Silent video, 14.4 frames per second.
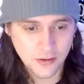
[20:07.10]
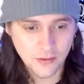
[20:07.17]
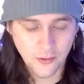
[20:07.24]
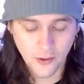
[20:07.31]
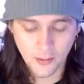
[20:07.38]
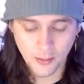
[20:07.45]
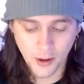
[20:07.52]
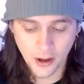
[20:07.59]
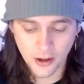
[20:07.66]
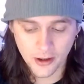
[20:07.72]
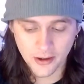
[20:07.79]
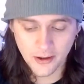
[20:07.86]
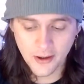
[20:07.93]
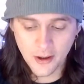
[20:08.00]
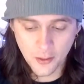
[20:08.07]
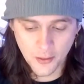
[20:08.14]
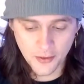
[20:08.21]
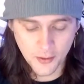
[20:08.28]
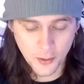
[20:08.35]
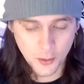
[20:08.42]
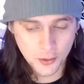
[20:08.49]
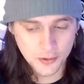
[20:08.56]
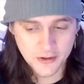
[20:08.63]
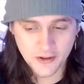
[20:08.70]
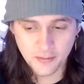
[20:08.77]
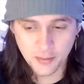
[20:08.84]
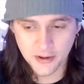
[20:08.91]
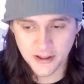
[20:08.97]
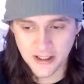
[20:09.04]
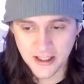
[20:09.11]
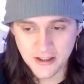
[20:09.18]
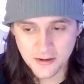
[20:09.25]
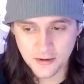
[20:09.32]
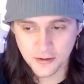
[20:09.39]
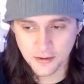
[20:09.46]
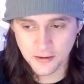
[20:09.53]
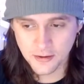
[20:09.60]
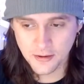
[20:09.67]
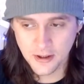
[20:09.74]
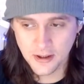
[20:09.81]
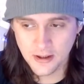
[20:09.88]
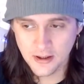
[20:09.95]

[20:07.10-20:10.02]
footballer with oodles of potential.